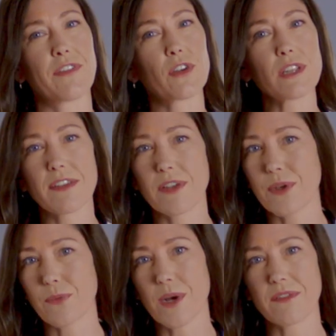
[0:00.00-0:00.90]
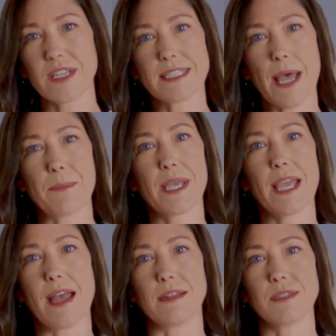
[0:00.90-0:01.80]
If you're living with one of these
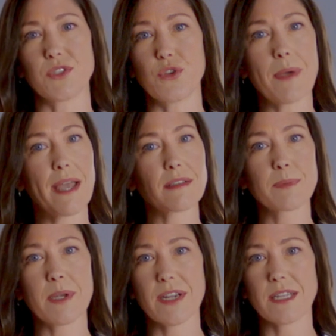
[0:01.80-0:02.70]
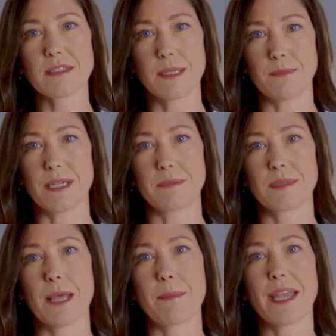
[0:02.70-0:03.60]
MPNs, you may experience
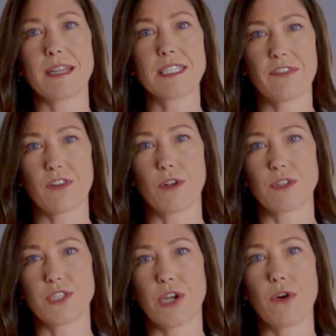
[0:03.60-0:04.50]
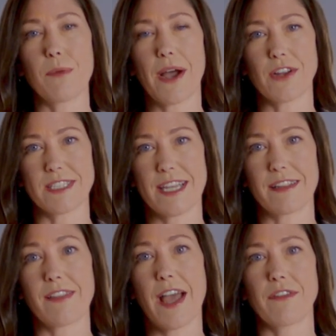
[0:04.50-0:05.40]
symptoms that make it difficult to go about your
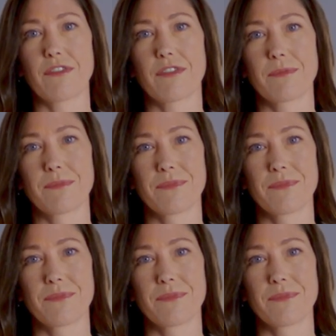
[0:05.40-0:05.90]
daily life.